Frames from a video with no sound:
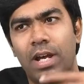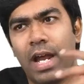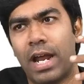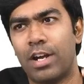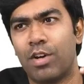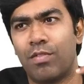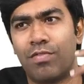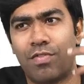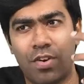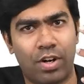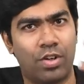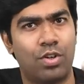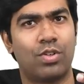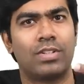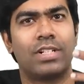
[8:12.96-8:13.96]
and your
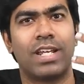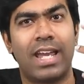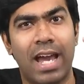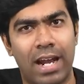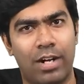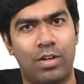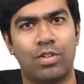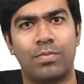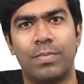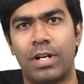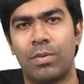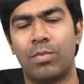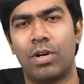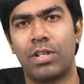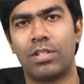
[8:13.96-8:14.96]
fructose and galactose
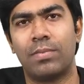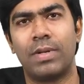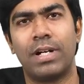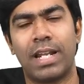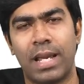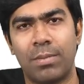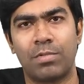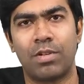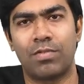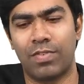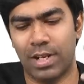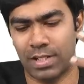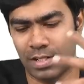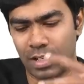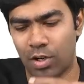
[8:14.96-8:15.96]
metabolism in times of
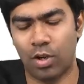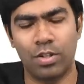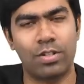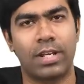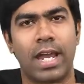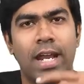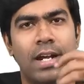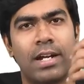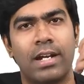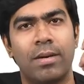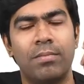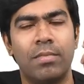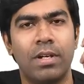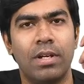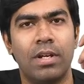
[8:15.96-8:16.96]
fasting also can end
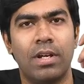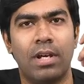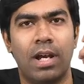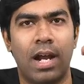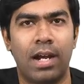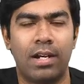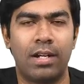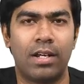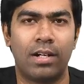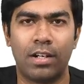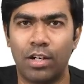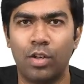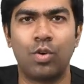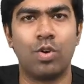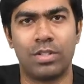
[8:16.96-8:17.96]
up at
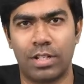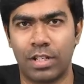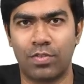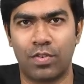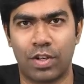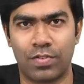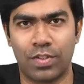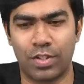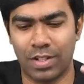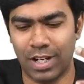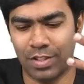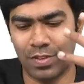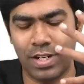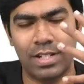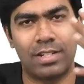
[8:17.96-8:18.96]
glucose 6-phosphate. So
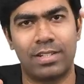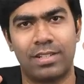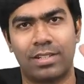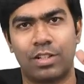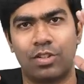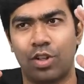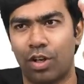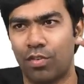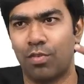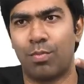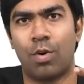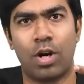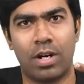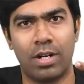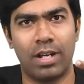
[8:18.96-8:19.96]
that's why it's sort of a
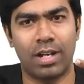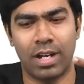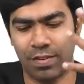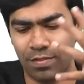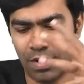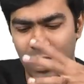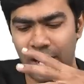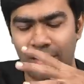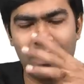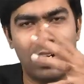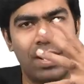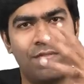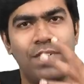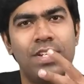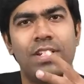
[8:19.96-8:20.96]
bottleneck, and when you have
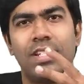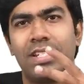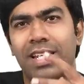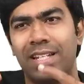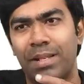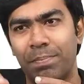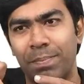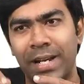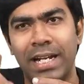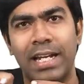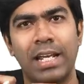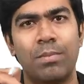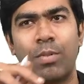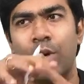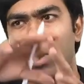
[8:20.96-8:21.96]
deficiency at the
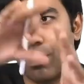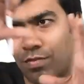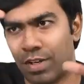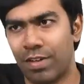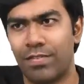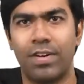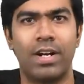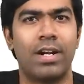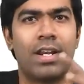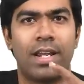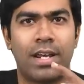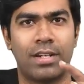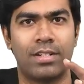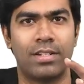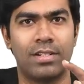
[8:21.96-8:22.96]
meeting point of different
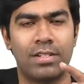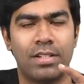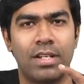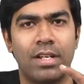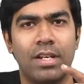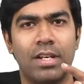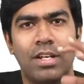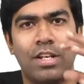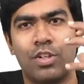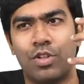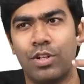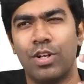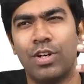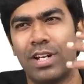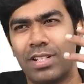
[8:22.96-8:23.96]
reactions,
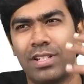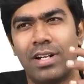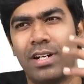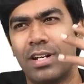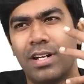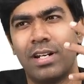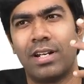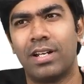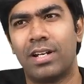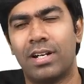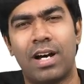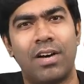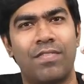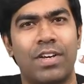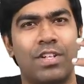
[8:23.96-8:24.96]
so you'll result in
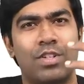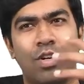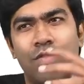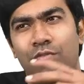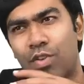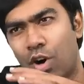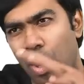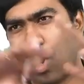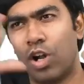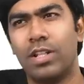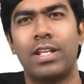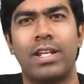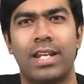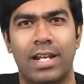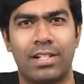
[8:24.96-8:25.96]
affection of all
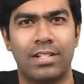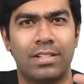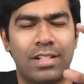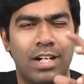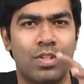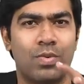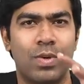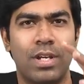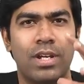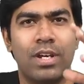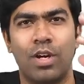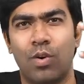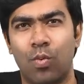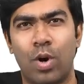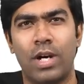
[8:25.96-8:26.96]
the reactions. That's why
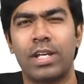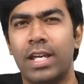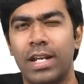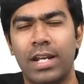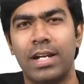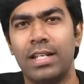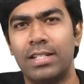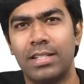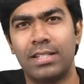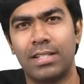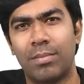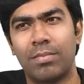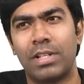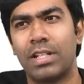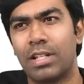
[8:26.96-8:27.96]
von Gierke disease is
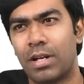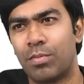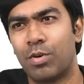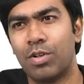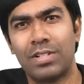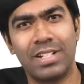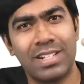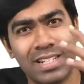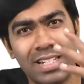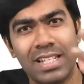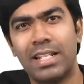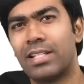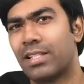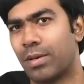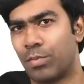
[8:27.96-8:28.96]
something that produces
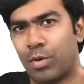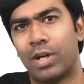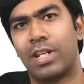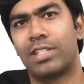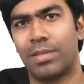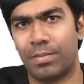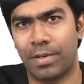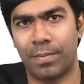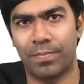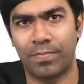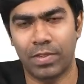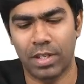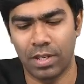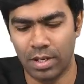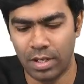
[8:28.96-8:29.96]
serious hypoglycemia.
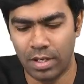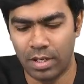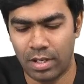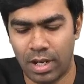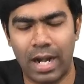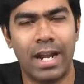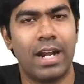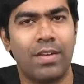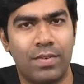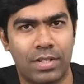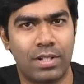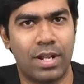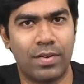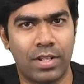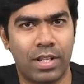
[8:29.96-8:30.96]
And
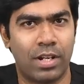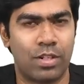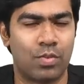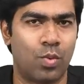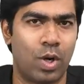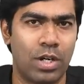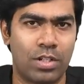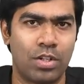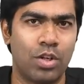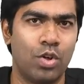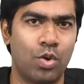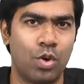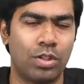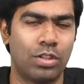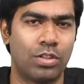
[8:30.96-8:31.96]
anyways, nevertheless, once
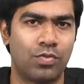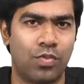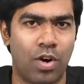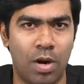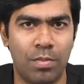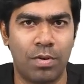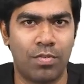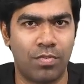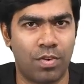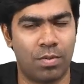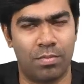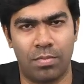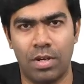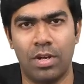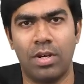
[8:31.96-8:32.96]
glucose is formed
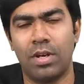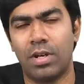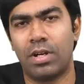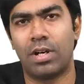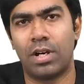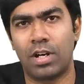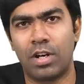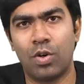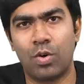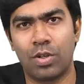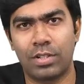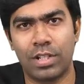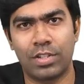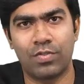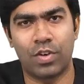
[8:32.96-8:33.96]
from
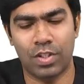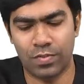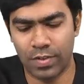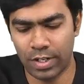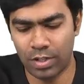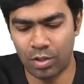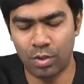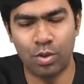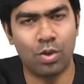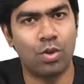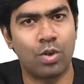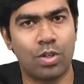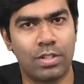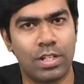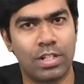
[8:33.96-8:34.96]
glucose 6-phosphate through
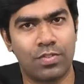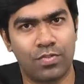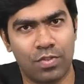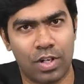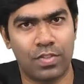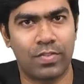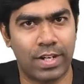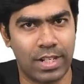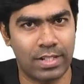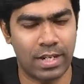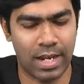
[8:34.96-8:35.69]
glucose 6-phosphatase